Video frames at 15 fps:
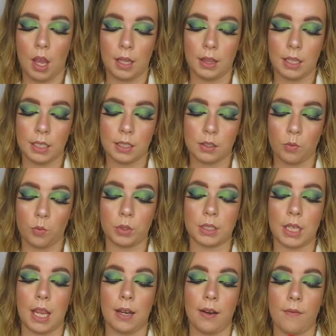and this was
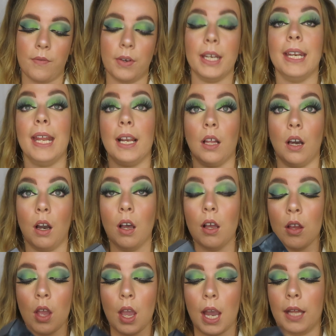in vanilla,